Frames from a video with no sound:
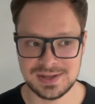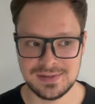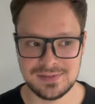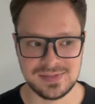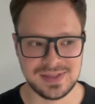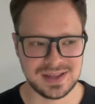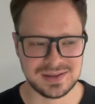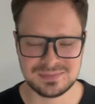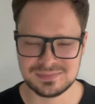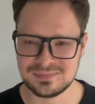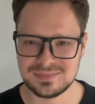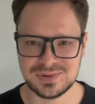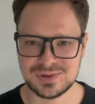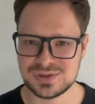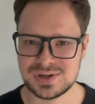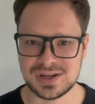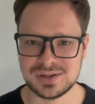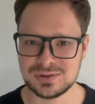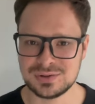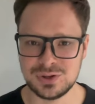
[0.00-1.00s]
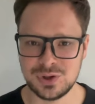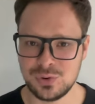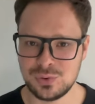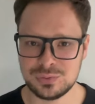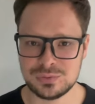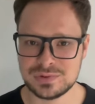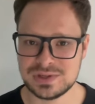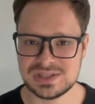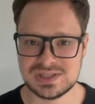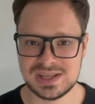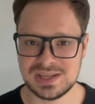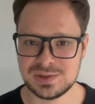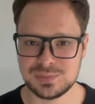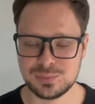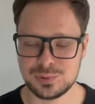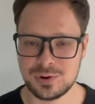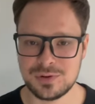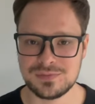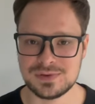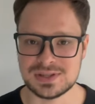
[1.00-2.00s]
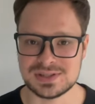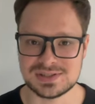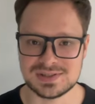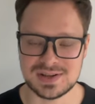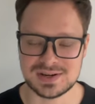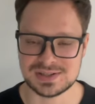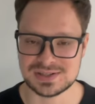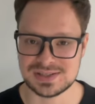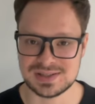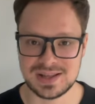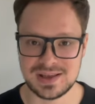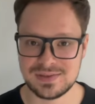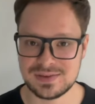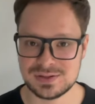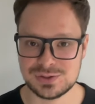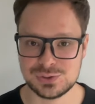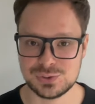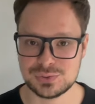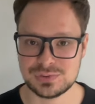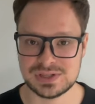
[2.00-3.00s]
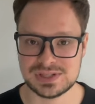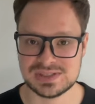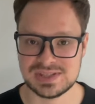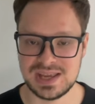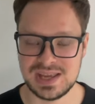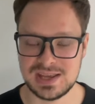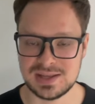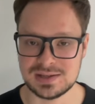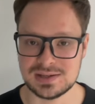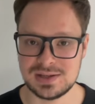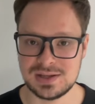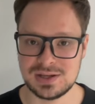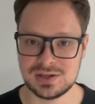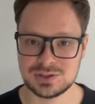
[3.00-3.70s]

then there are no retained profits, there's nothing to retain,